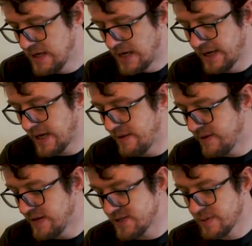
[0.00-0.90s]
And
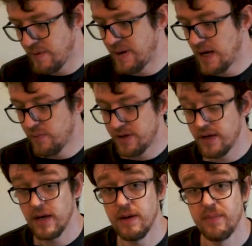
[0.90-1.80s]
again, this can be paired with
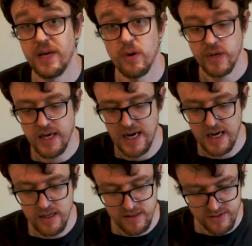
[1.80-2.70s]
the PoE
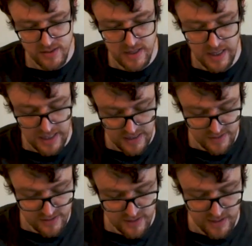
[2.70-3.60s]
hat,
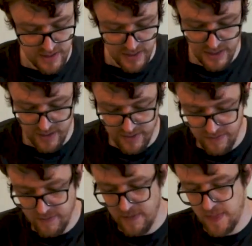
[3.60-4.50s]
and it
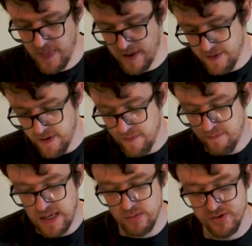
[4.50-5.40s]
can
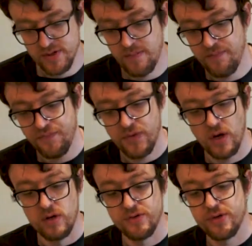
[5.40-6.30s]
mount
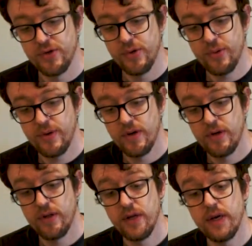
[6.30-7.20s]
onto
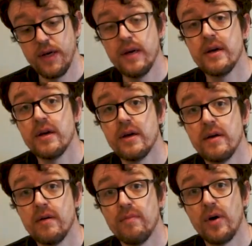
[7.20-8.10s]
the
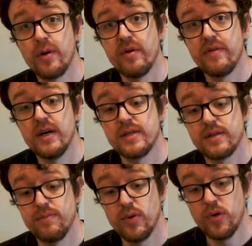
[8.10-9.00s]
bottom of
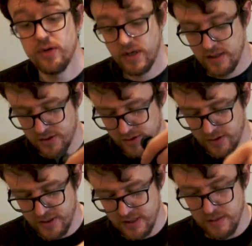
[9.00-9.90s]
this board,
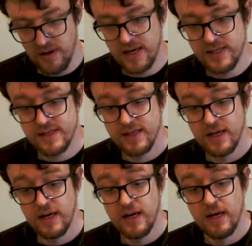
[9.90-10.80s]
screws into place,
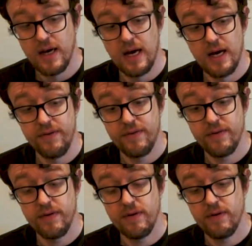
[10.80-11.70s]

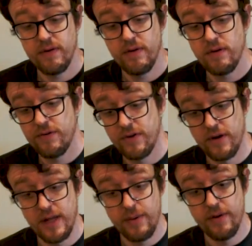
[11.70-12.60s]
and
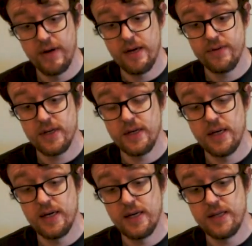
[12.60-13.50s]
sorry, that way around,
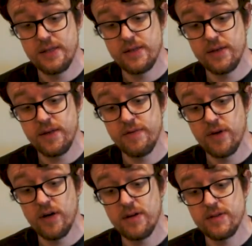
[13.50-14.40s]
and you've
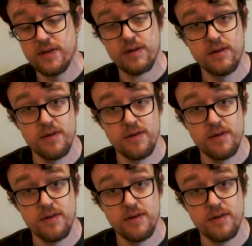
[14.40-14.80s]
got